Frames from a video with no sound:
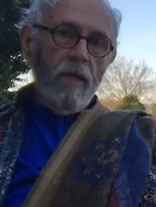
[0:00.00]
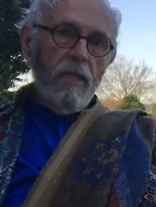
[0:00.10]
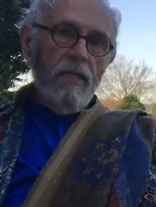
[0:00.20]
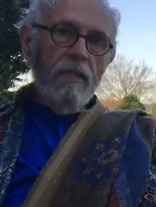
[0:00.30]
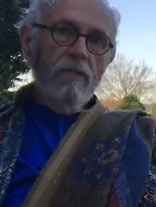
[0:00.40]

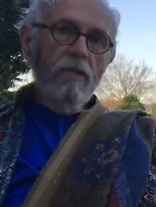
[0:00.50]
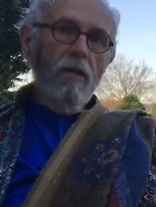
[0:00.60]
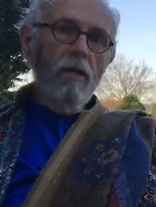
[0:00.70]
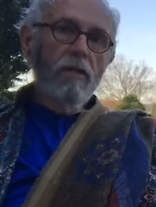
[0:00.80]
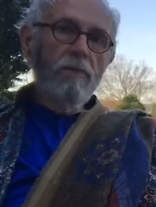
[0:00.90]
he does
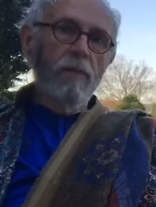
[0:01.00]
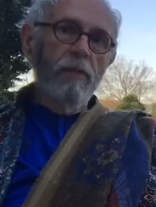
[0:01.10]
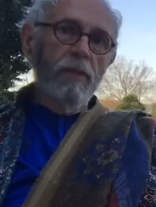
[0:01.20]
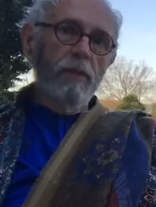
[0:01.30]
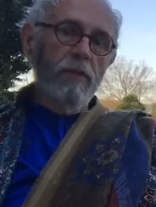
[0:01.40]
large
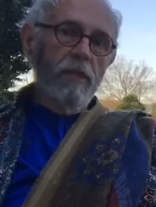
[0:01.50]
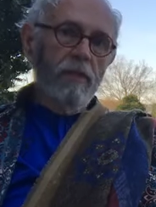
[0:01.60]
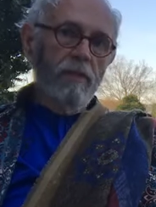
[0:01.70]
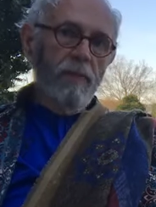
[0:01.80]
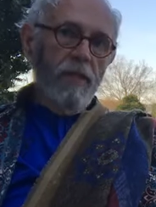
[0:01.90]
biblical
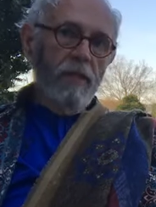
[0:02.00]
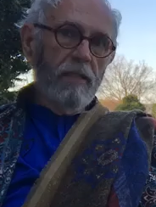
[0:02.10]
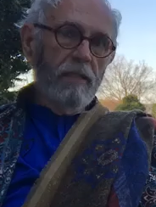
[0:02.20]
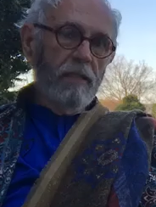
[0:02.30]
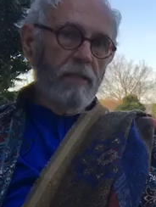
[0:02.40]
narrative
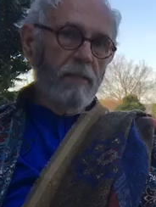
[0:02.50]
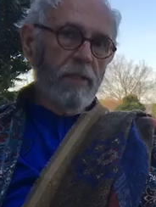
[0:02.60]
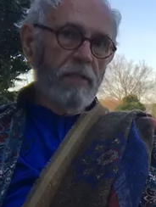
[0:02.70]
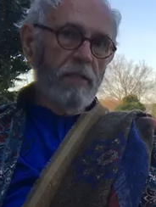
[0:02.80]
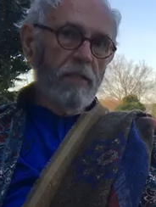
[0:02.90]
paintings,
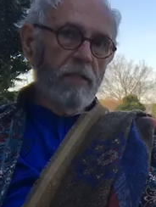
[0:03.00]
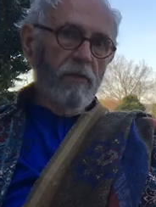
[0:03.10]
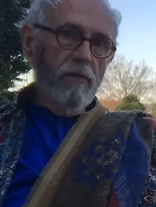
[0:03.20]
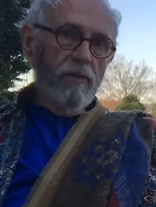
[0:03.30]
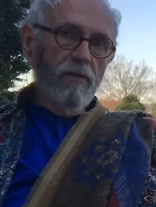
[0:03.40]
especially
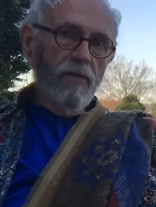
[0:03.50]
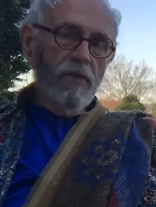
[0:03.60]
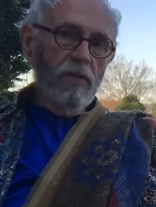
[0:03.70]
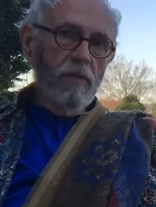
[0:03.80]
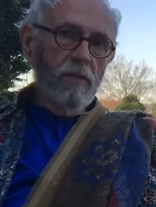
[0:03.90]

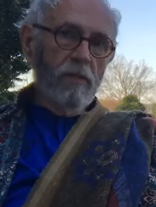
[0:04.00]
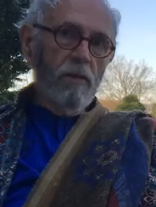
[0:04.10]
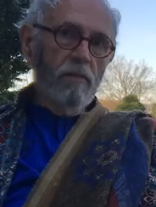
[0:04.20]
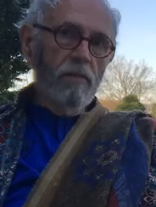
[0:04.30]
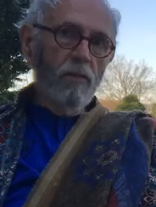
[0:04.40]
crucifixion.
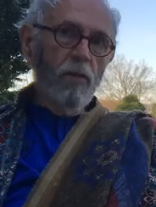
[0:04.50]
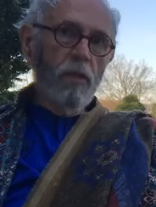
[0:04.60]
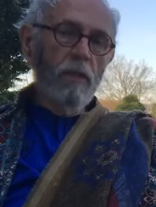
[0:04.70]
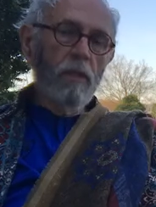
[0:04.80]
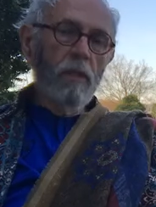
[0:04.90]
There was
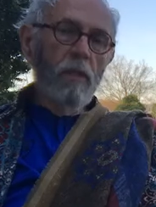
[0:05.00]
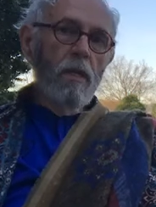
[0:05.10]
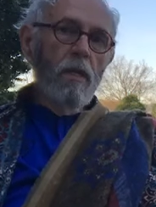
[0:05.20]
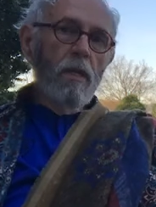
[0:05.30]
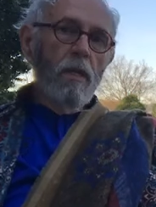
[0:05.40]
one
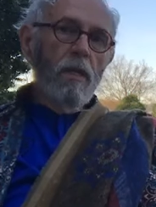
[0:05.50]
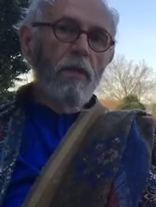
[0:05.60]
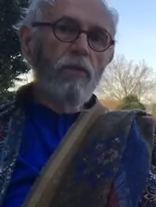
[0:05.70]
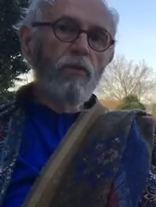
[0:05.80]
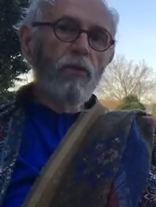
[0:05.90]

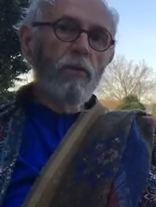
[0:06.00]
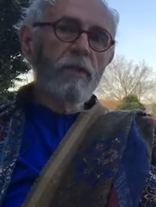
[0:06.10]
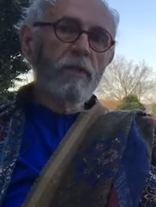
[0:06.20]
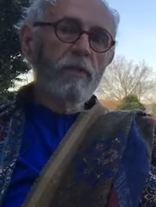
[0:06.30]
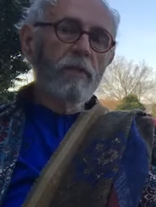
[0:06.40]

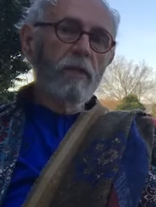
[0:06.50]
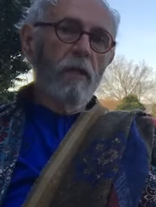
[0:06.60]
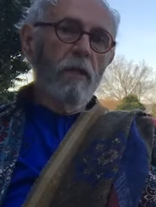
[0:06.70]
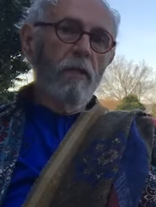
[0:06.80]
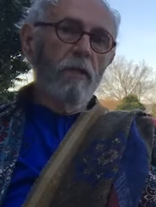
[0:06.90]
enormous
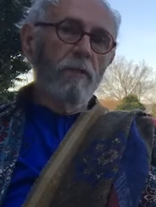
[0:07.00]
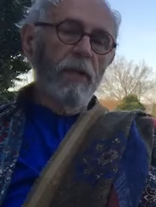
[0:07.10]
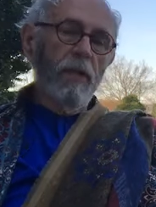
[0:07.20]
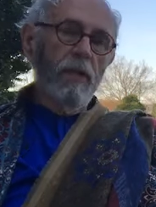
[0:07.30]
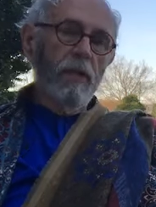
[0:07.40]
uh,
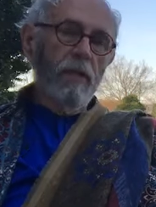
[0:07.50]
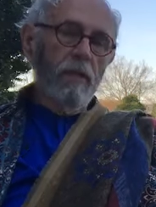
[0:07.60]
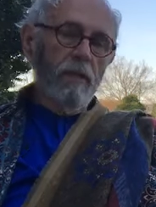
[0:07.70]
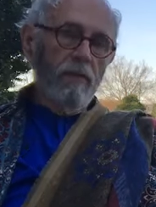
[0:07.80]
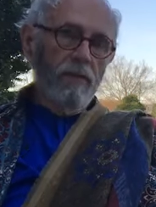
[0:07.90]
painting
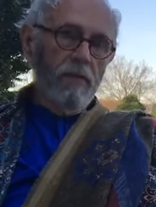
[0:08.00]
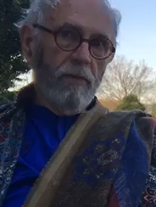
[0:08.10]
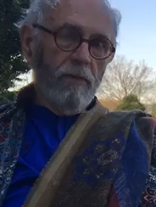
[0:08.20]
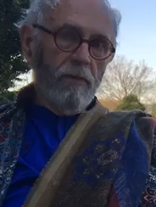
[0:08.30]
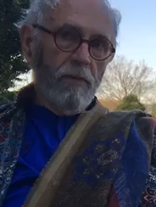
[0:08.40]
of the
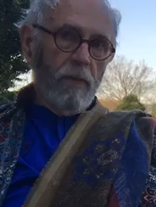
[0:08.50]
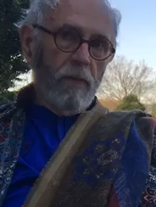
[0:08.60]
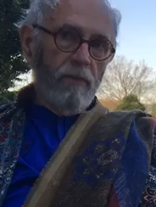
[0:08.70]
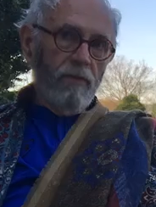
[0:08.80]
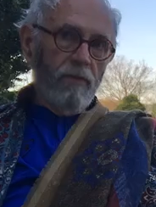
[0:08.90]

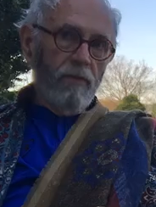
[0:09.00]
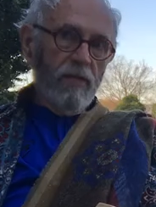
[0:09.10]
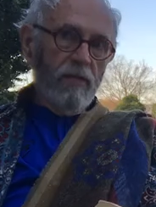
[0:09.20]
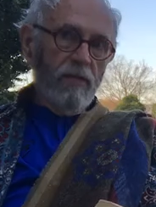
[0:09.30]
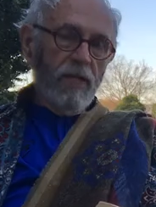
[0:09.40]
of the
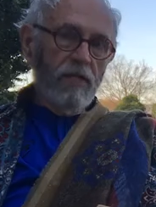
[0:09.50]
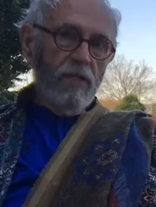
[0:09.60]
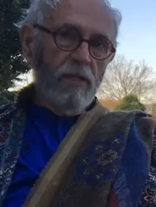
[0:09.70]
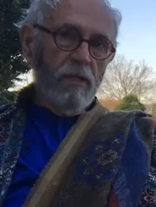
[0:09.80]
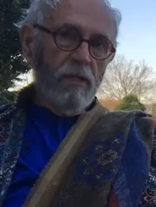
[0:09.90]

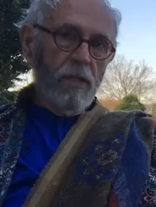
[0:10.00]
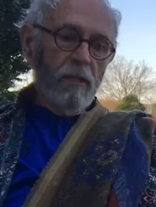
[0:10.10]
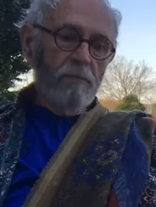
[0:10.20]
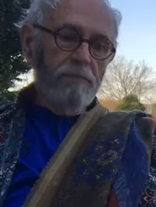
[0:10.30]
resurrection that